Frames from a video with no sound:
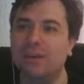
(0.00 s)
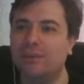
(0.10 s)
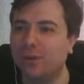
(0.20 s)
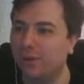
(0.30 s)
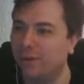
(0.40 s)

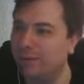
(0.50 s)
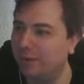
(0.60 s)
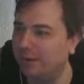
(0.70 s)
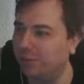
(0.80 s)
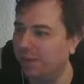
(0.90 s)
You've got great
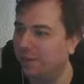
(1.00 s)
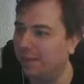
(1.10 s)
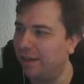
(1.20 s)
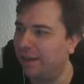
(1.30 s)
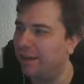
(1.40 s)
magic in
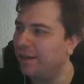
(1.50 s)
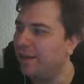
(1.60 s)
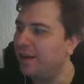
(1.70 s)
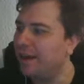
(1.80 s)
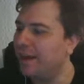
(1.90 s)
there,
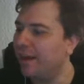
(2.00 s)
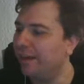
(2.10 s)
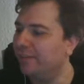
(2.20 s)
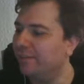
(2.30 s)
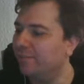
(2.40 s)

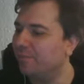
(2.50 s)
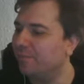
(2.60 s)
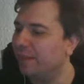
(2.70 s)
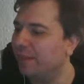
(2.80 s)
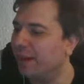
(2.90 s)
and
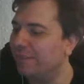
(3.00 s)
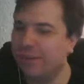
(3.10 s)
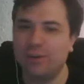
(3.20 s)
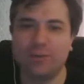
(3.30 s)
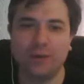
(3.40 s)

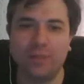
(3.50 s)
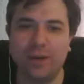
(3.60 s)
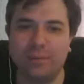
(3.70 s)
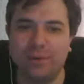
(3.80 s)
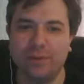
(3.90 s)
then you've got
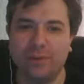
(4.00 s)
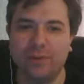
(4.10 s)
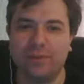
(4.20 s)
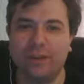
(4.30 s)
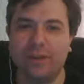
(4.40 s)
big
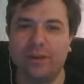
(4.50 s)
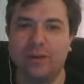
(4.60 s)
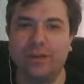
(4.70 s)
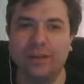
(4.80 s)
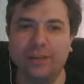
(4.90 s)
monsters like
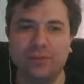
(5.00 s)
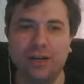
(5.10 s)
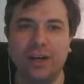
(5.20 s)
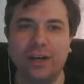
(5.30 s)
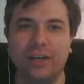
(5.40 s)
the
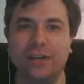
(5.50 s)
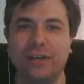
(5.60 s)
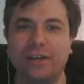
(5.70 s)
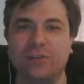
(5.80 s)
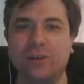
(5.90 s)
giant
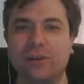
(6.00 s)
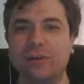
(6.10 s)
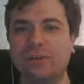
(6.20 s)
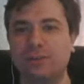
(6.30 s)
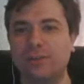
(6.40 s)
and the
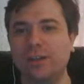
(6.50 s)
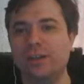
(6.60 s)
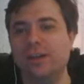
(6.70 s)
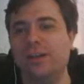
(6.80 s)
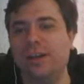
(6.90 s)
trolls,
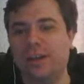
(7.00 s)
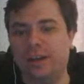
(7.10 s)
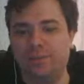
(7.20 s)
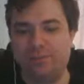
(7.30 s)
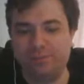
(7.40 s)

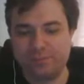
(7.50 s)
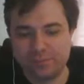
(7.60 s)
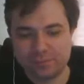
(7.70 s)
the